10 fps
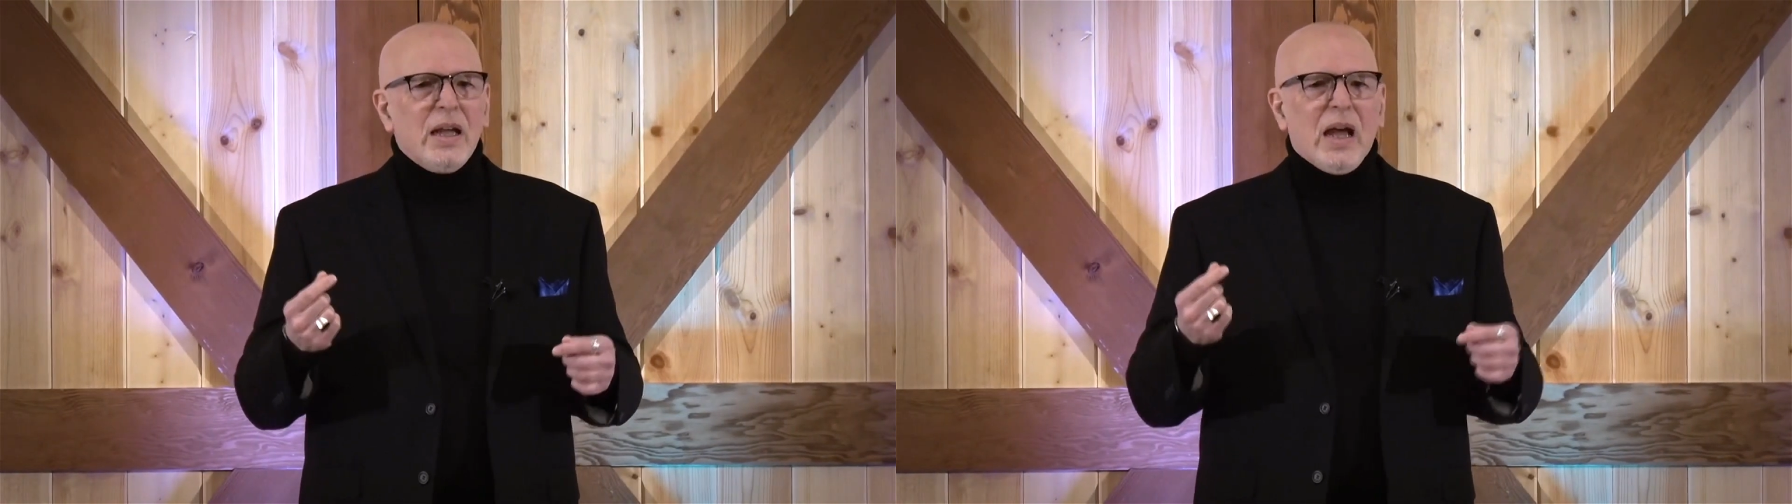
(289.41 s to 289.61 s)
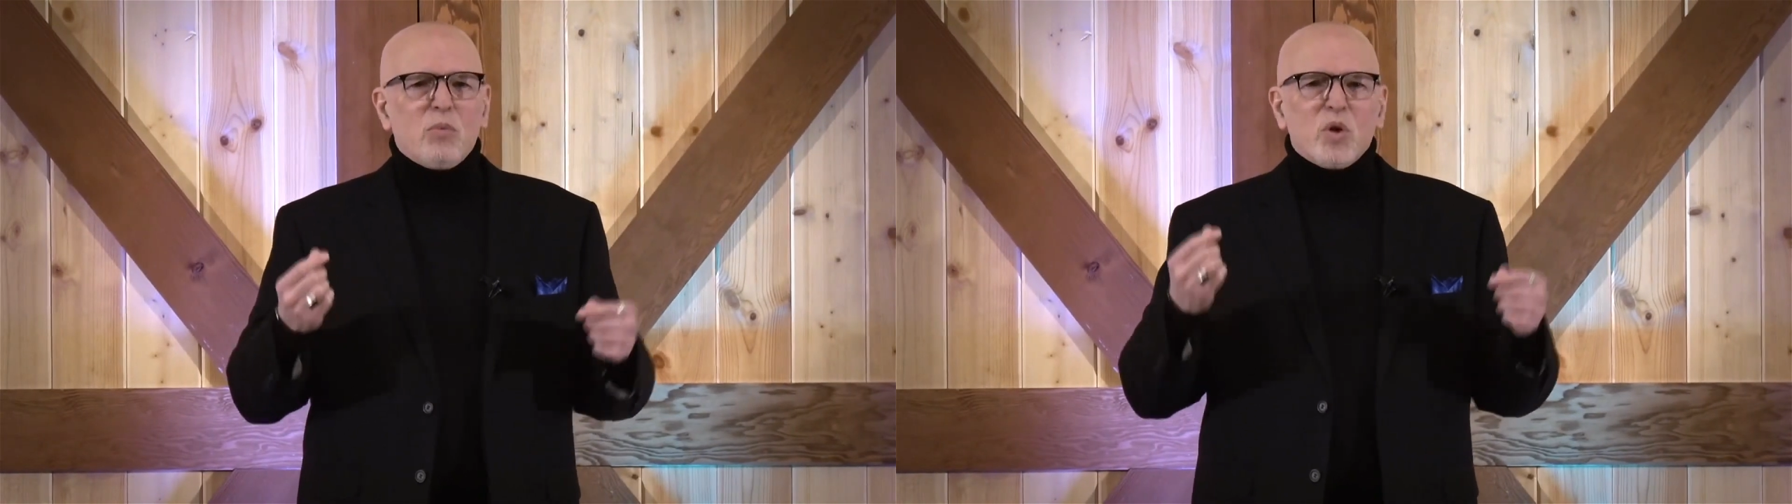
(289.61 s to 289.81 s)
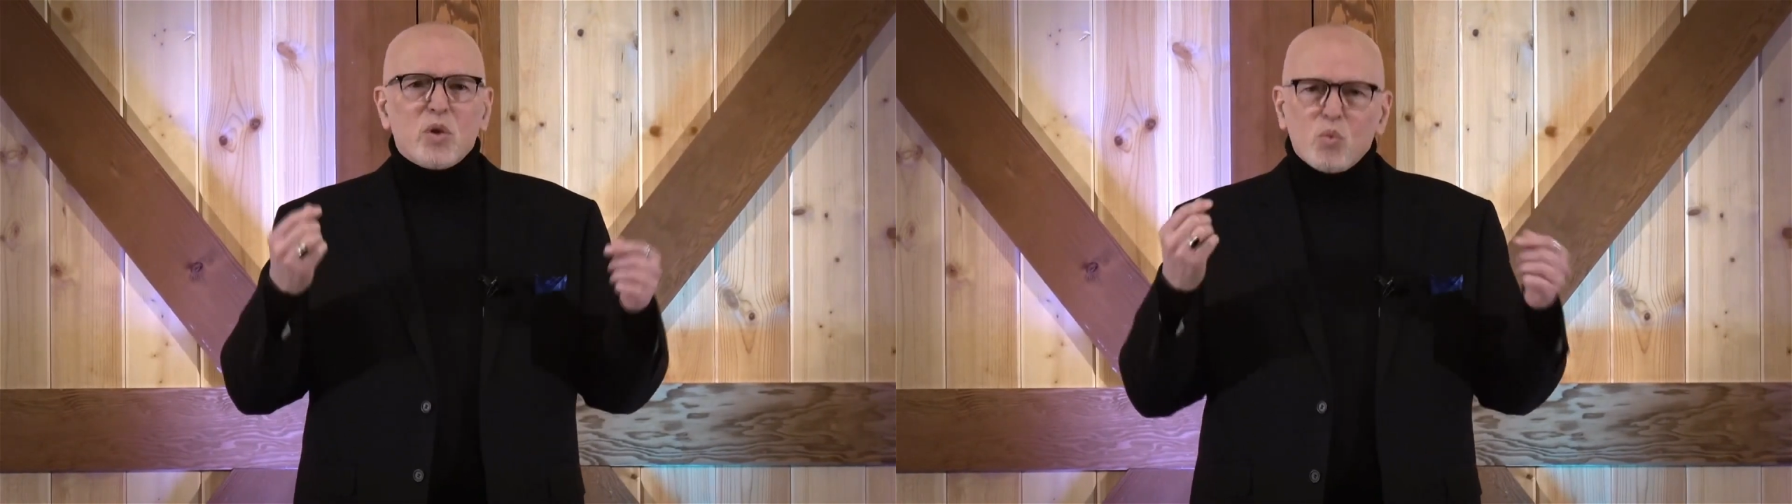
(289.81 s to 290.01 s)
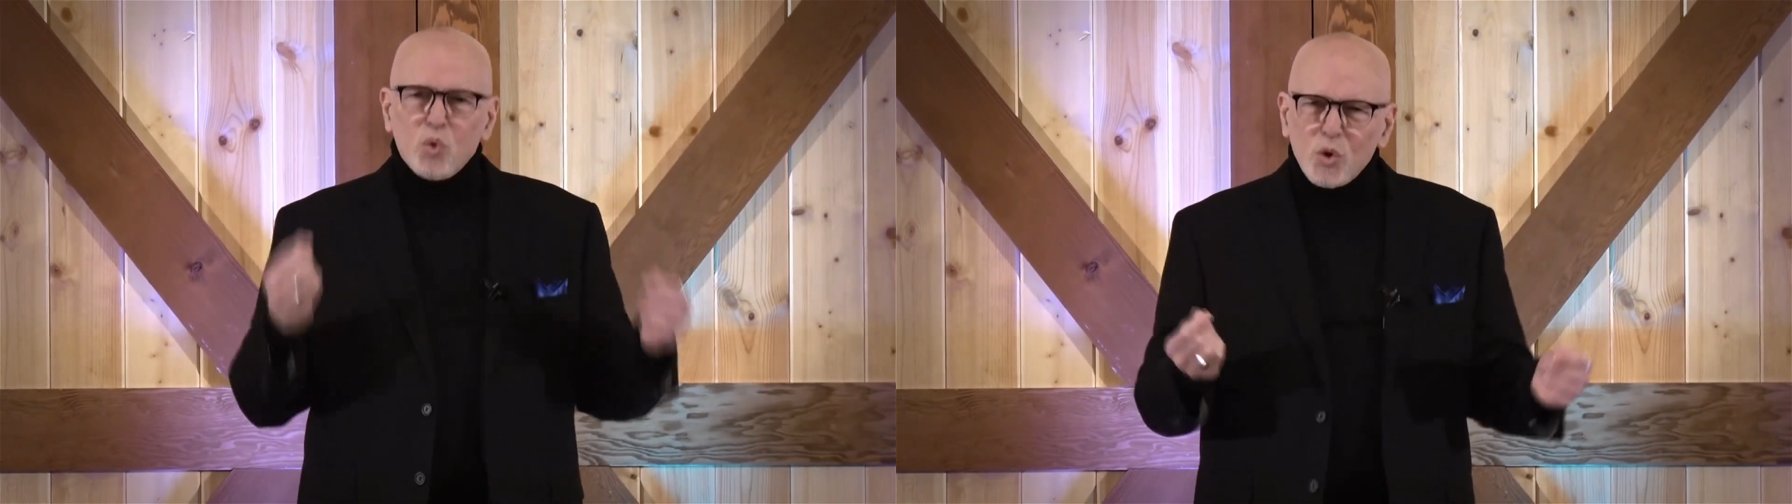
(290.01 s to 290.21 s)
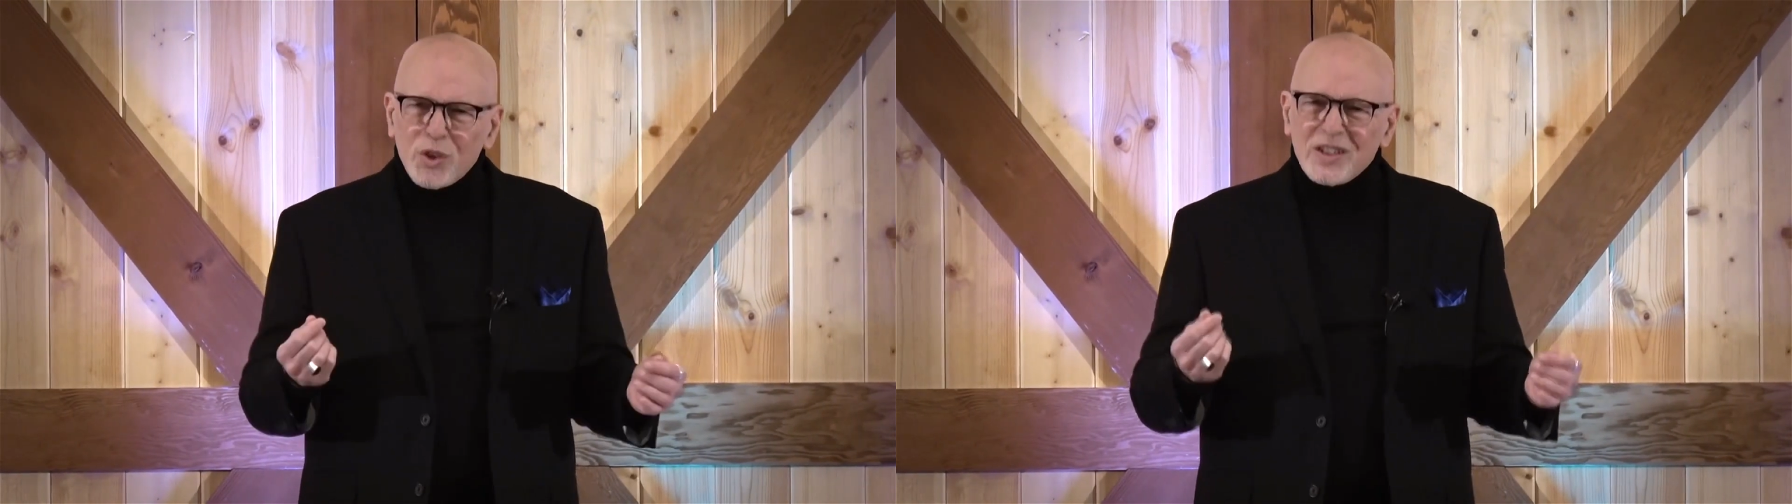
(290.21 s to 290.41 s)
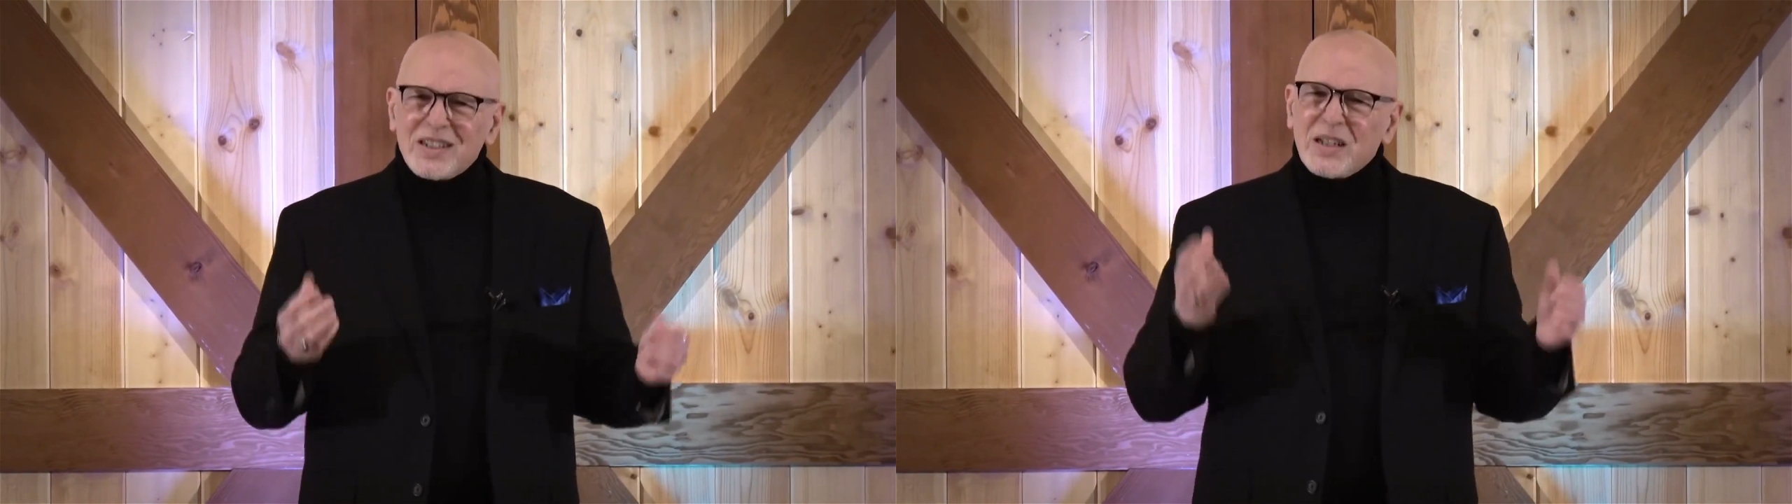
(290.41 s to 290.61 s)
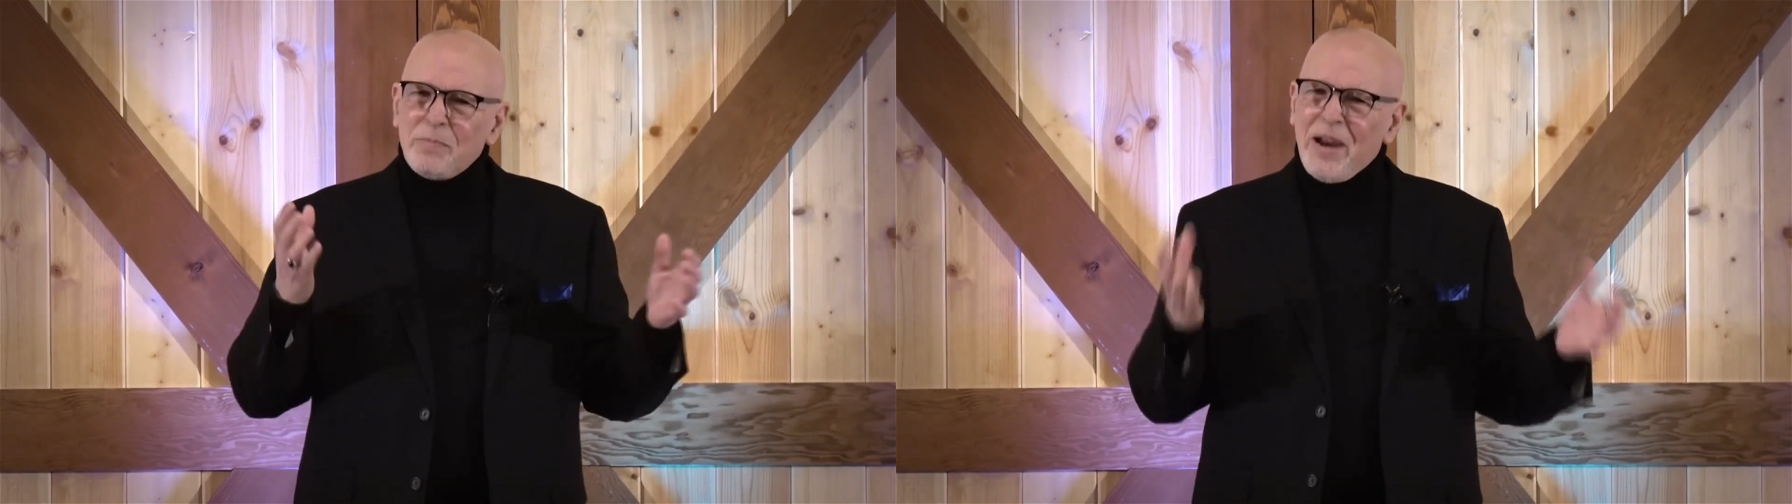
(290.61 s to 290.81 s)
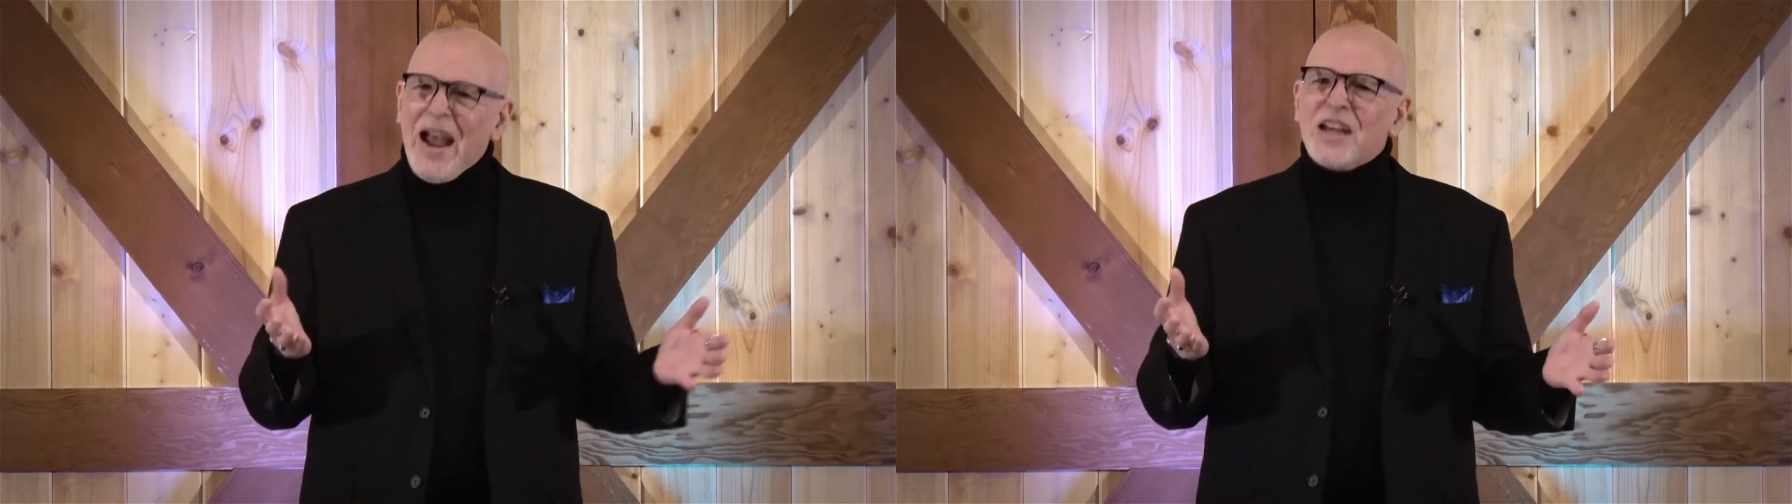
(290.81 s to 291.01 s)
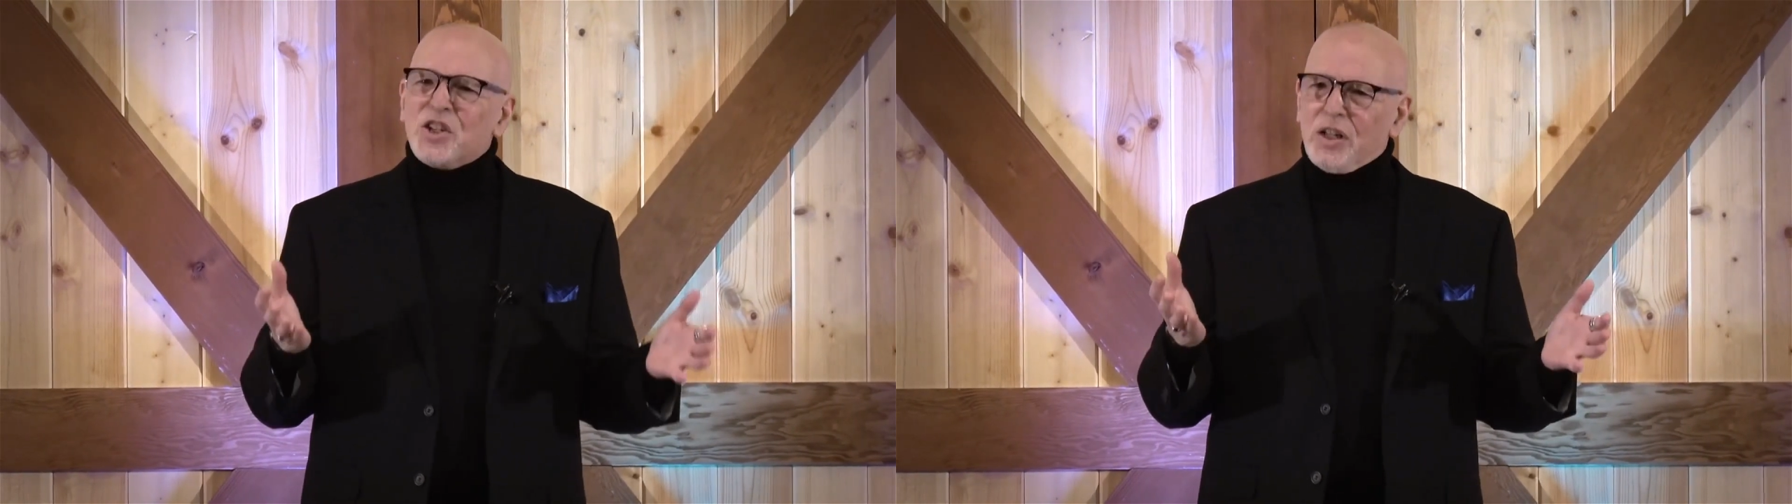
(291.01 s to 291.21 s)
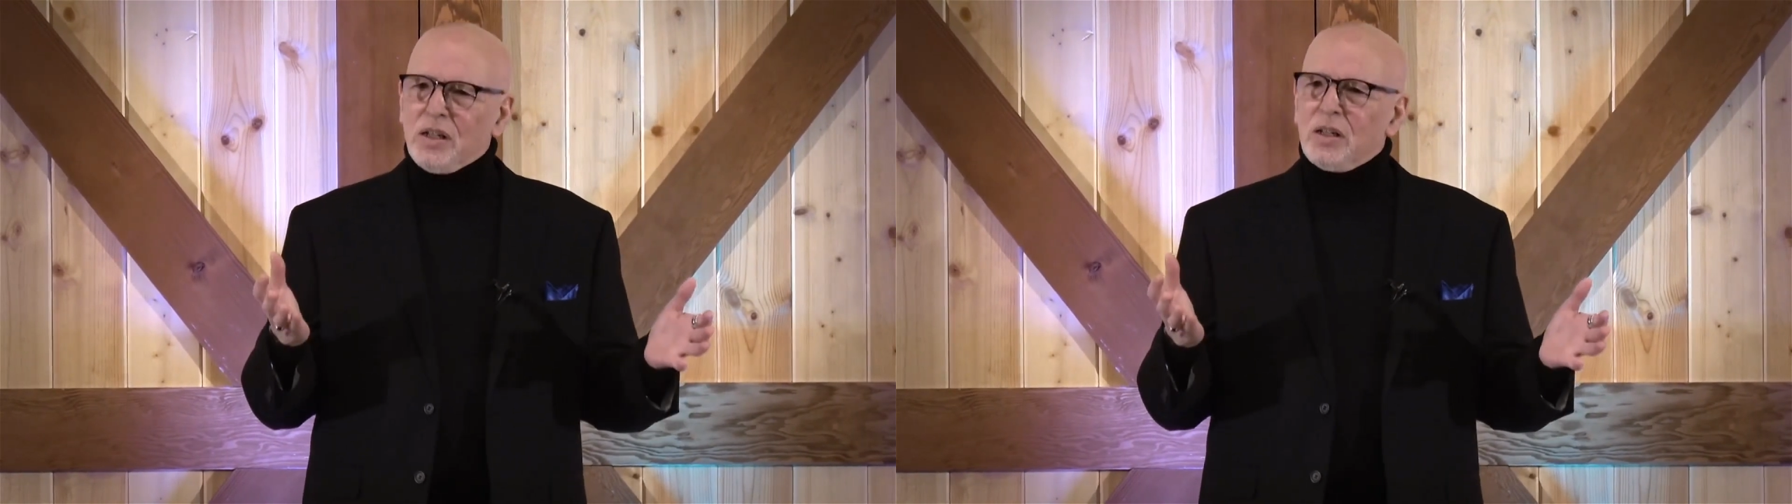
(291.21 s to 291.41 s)
and with ruthless
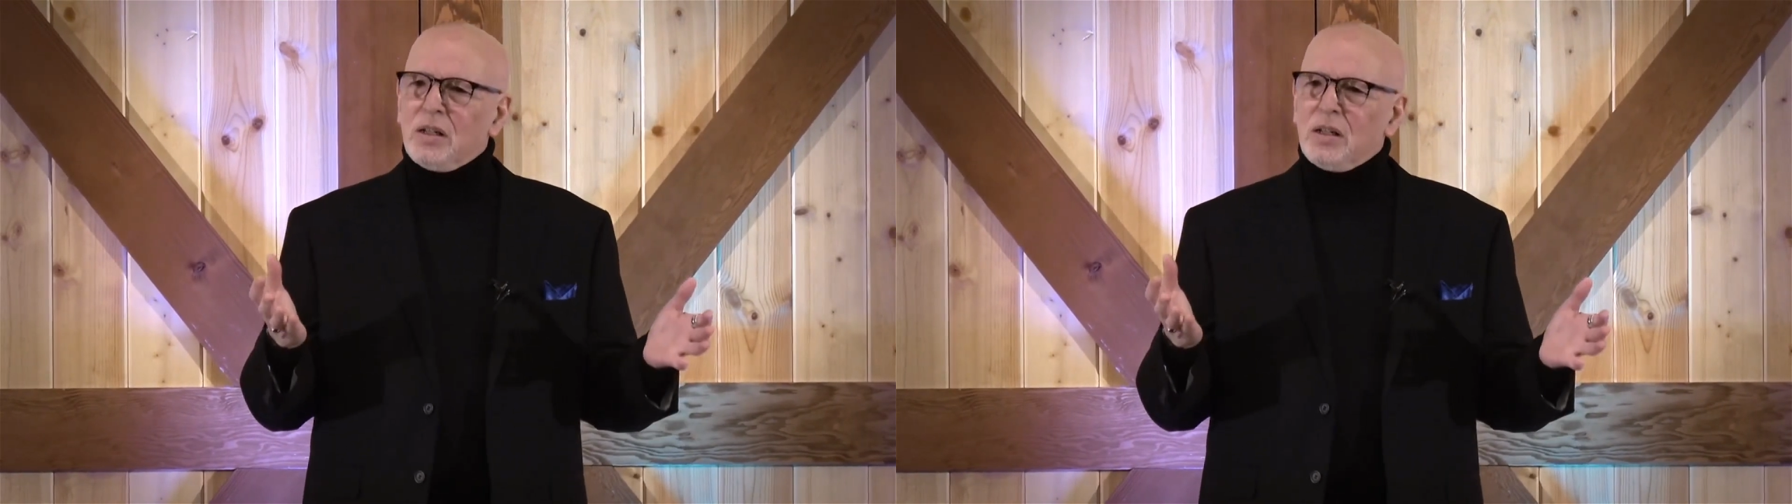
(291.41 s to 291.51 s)
compassion